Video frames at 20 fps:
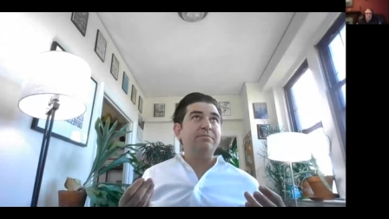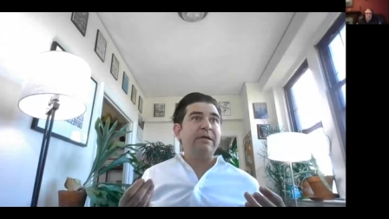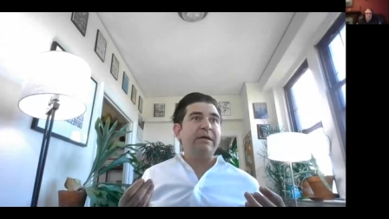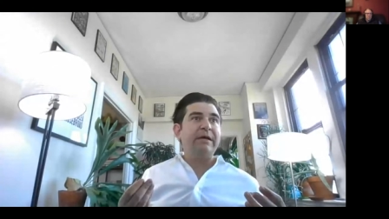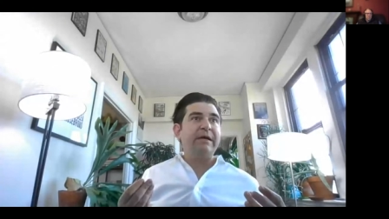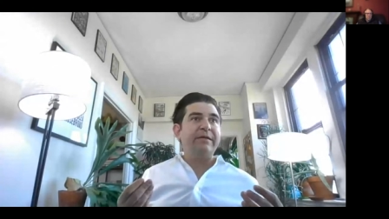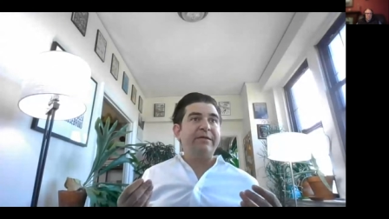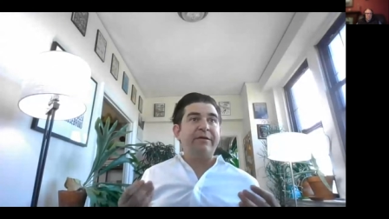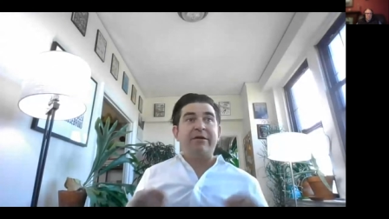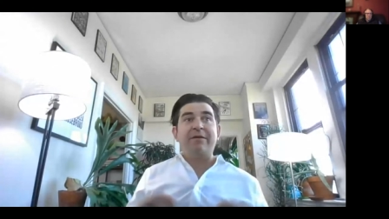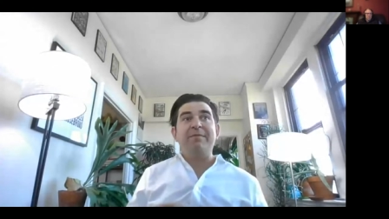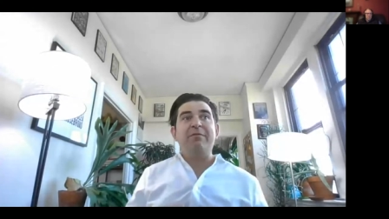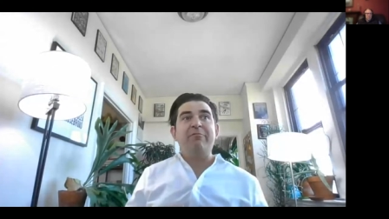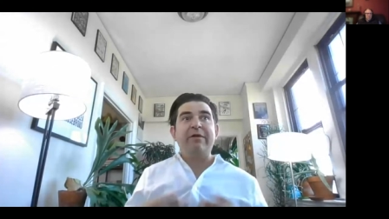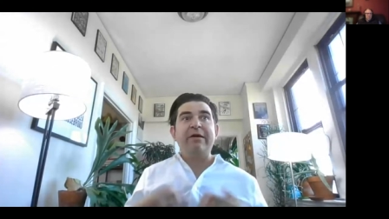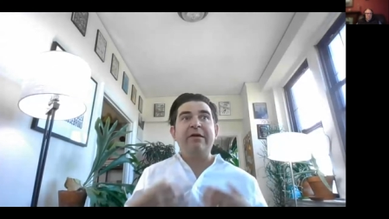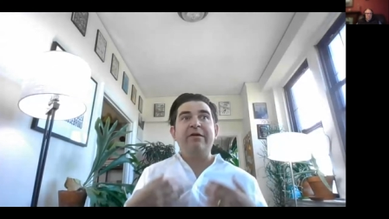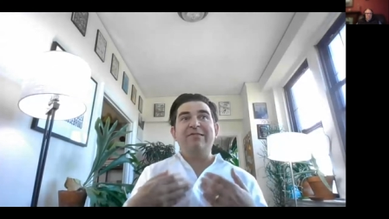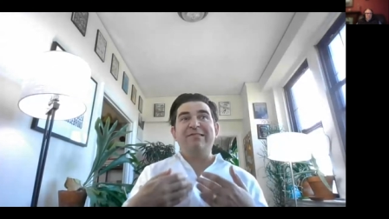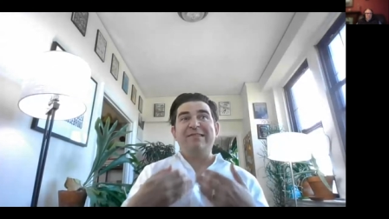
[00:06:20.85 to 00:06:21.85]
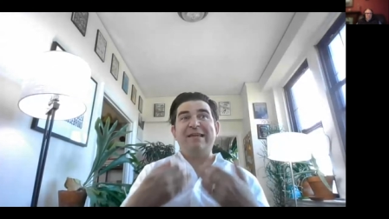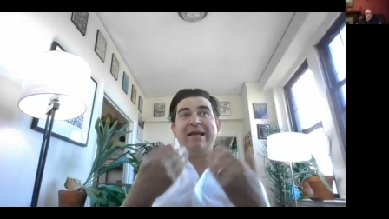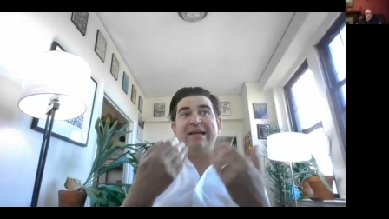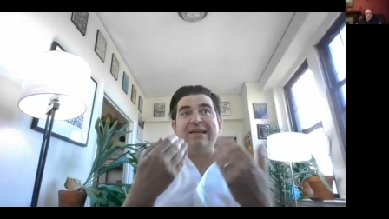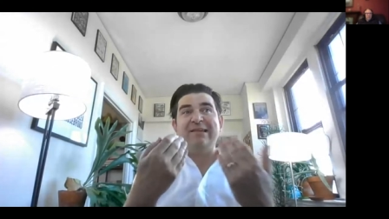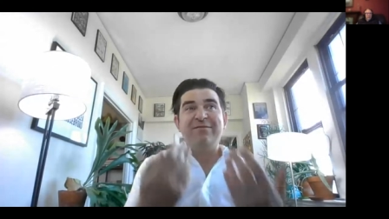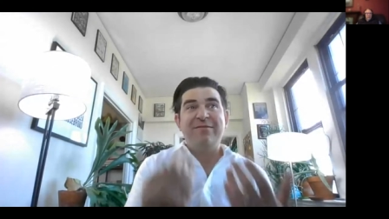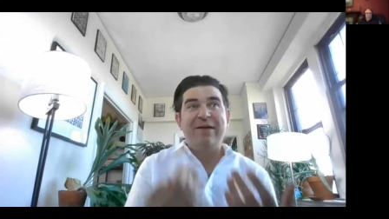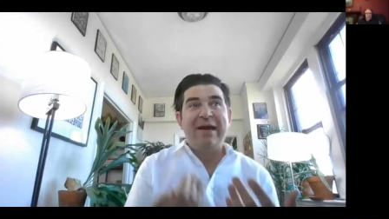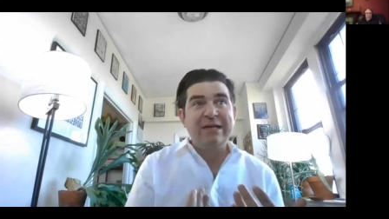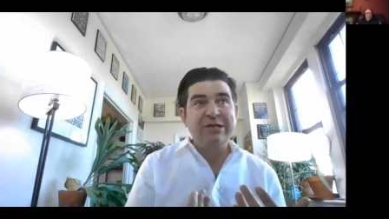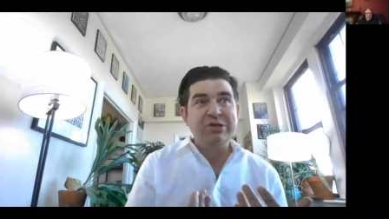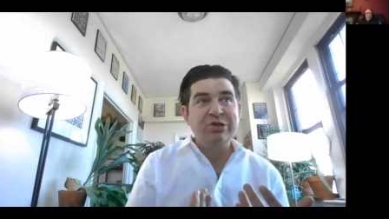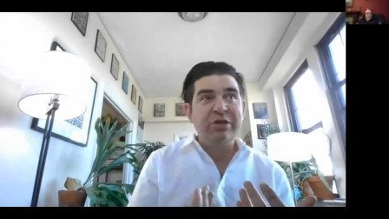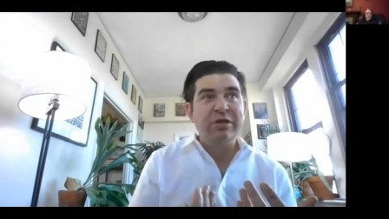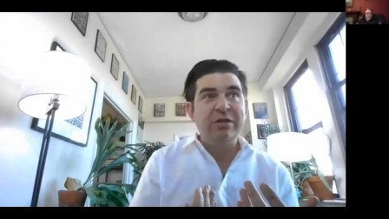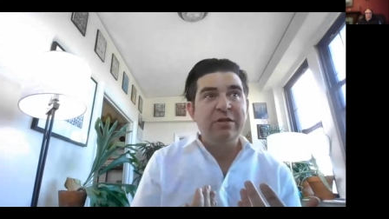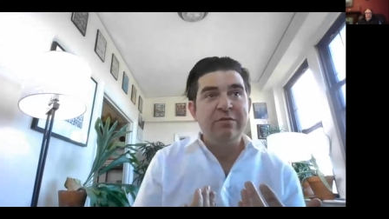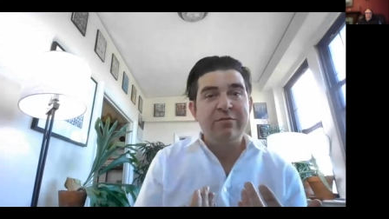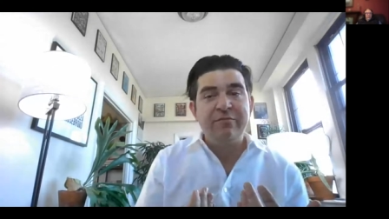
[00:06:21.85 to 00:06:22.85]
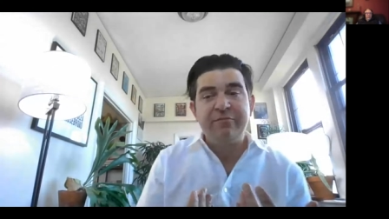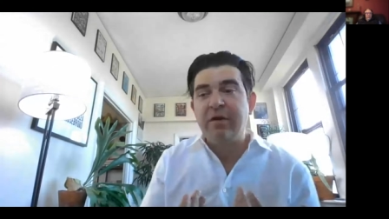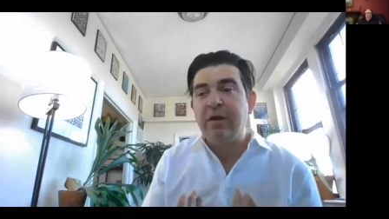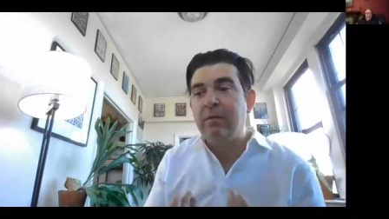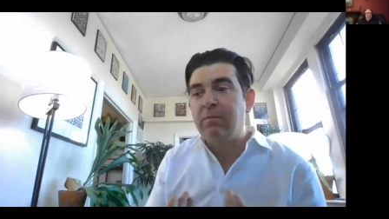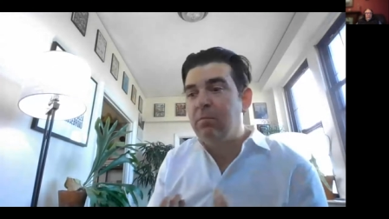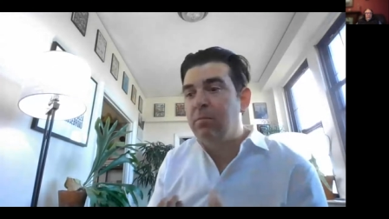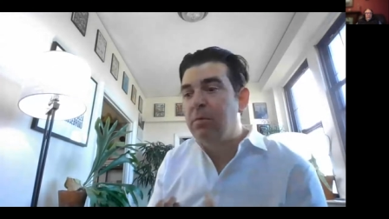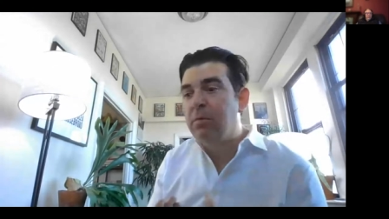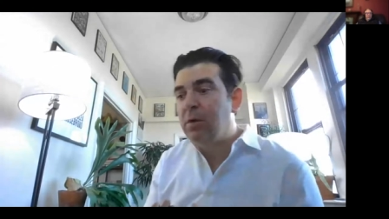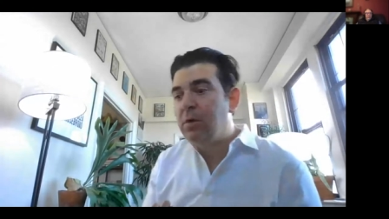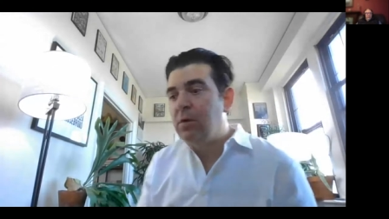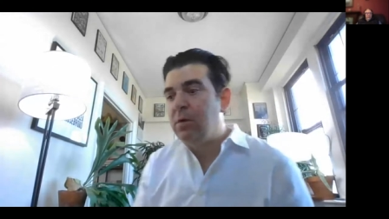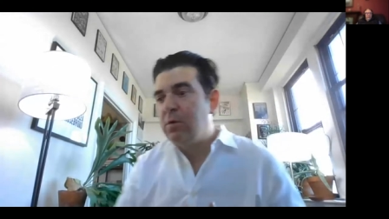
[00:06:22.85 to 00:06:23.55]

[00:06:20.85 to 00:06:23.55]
uh, there can be real satisfaction from